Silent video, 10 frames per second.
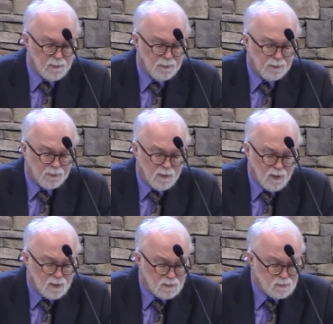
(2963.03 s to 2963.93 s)

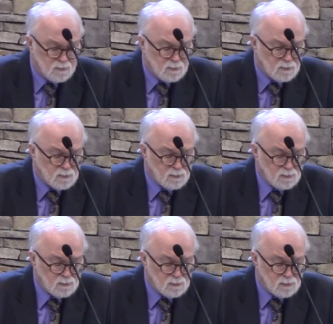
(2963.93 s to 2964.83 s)

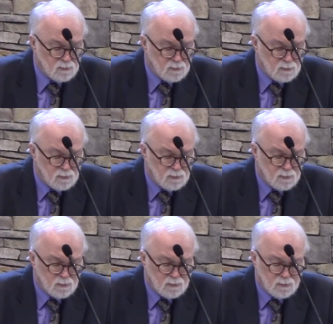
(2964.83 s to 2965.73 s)

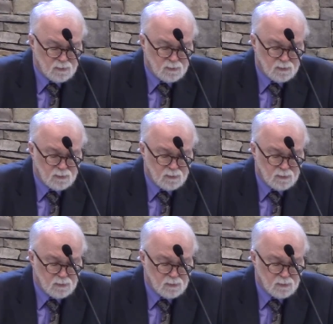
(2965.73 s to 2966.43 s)
(silence)